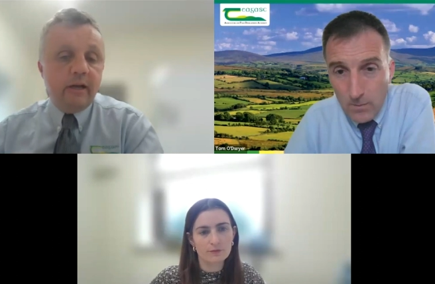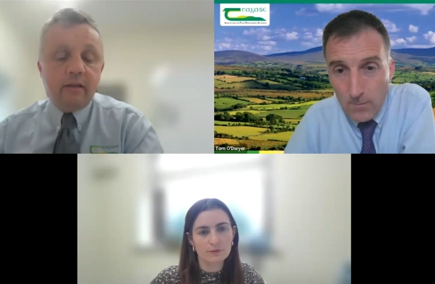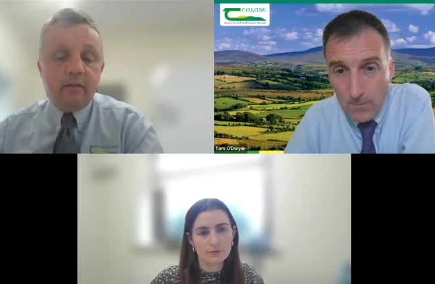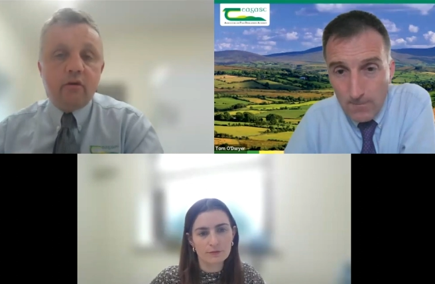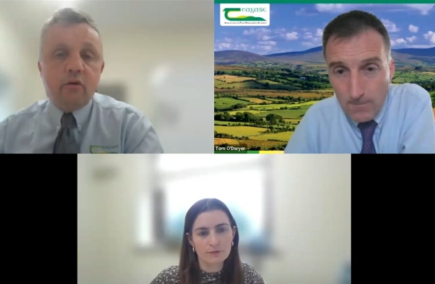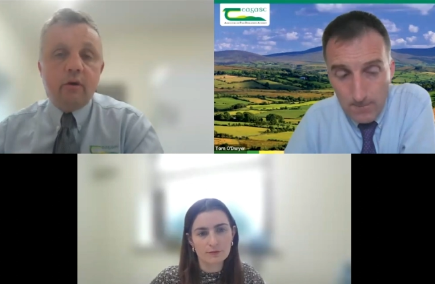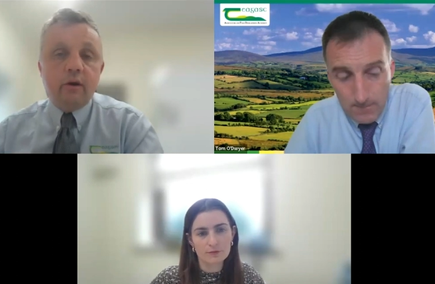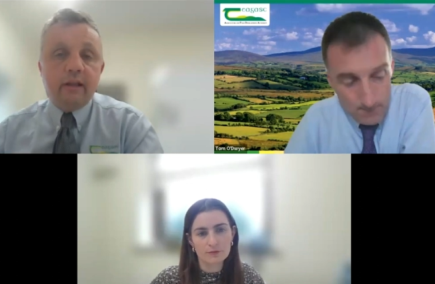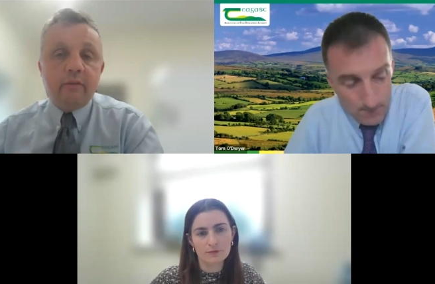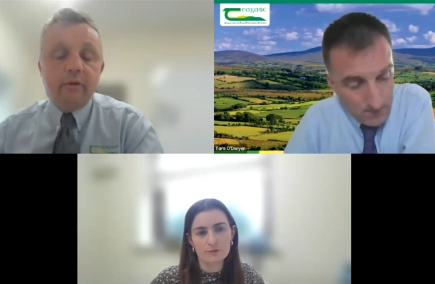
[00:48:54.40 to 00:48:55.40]
Speaker 1: I think that's the
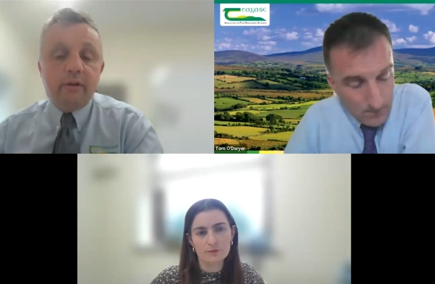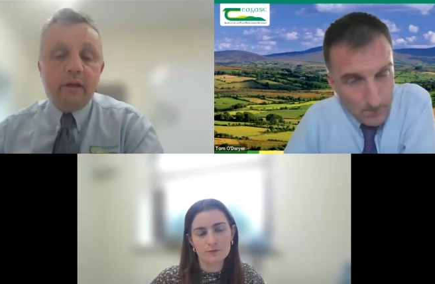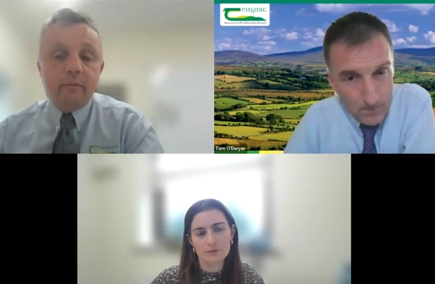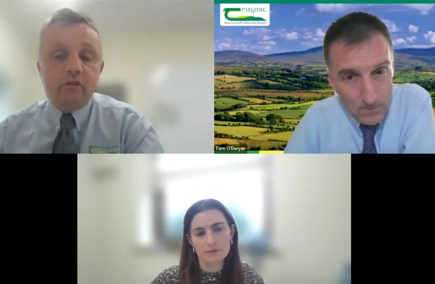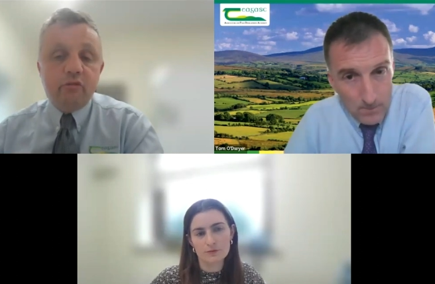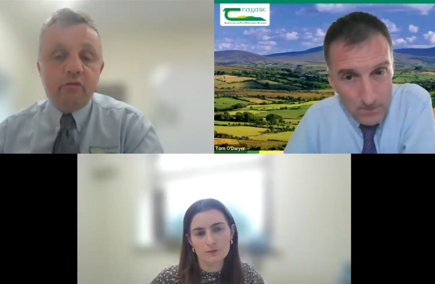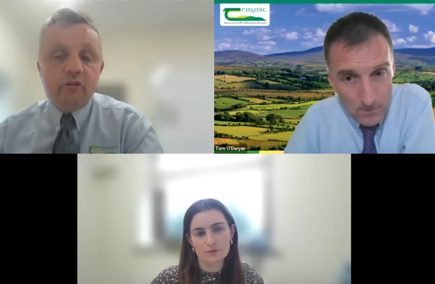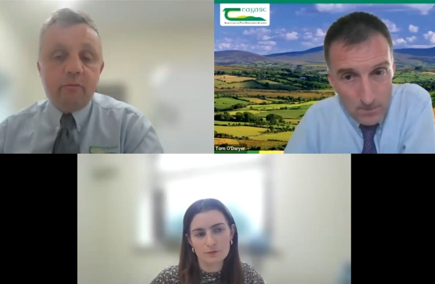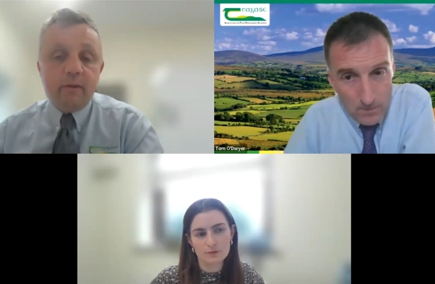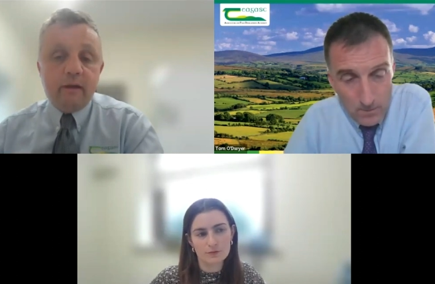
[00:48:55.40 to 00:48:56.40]
core, and that's one of the opportunities